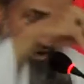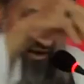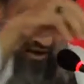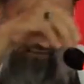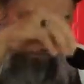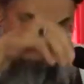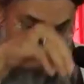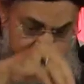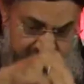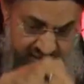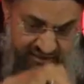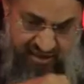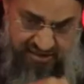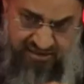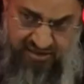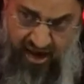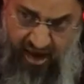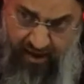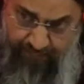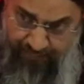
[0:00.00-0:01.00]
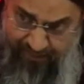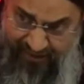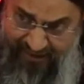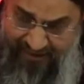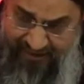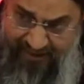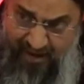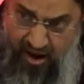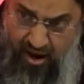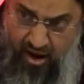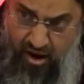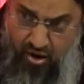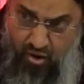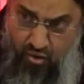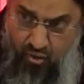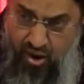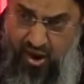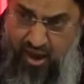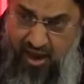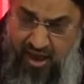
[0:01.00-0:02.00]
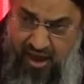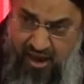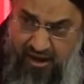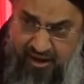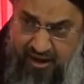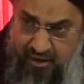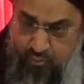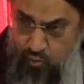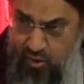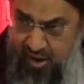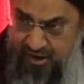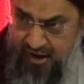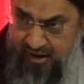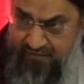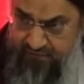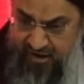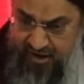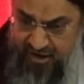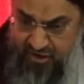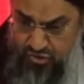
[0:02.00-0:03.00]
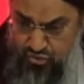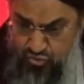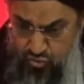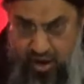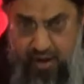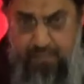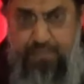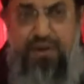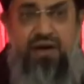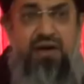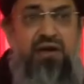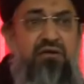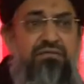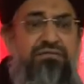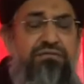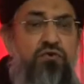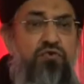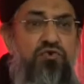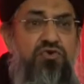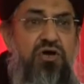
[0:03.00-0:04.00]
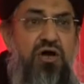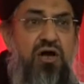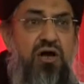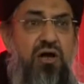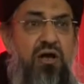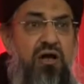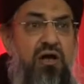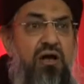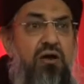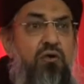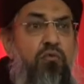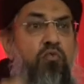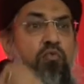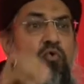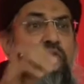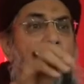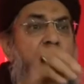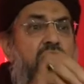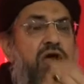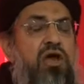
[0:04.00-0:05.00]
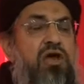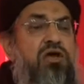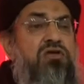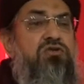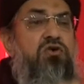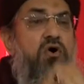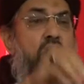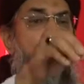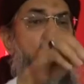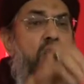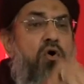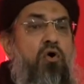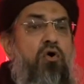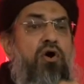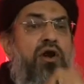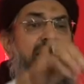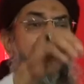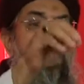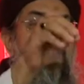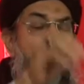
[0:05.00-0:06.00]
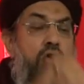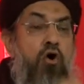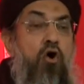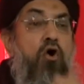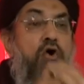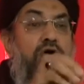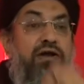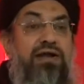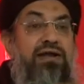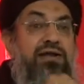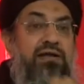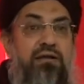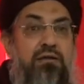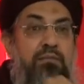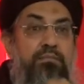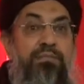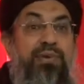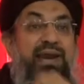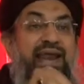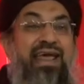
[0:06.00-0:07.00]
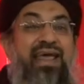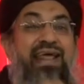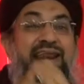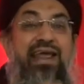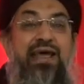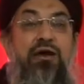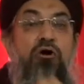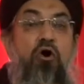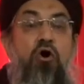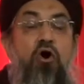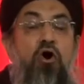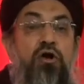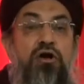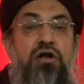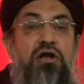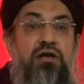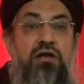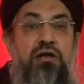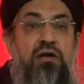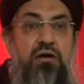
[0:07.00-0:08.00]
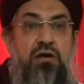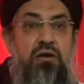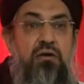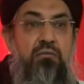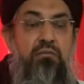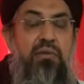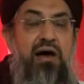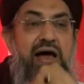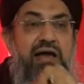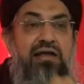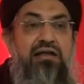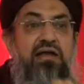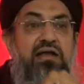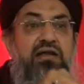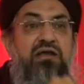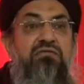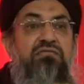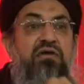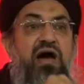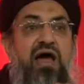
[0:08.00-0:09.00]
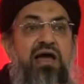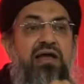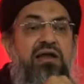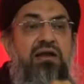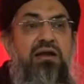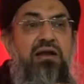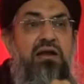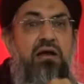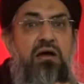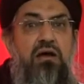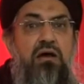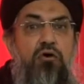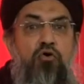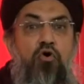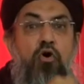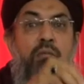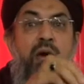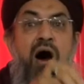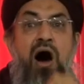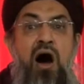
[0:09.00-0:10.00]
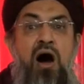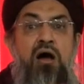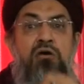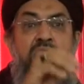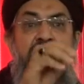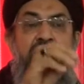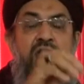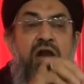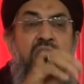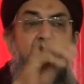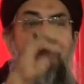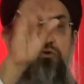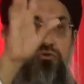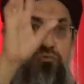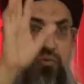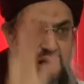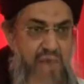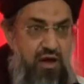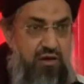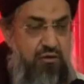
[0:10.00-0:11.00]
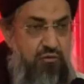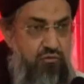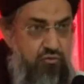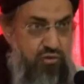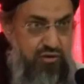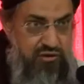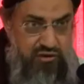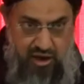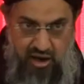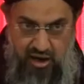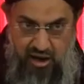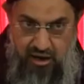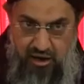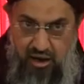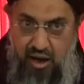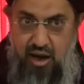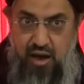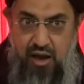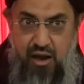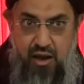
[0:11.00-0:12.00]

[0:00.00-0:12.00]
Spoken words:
everything that's happening now, and whatever is to happen in the future is all recorded, pre-recorded by the divine command of Allah subhanahu wa ta'ala,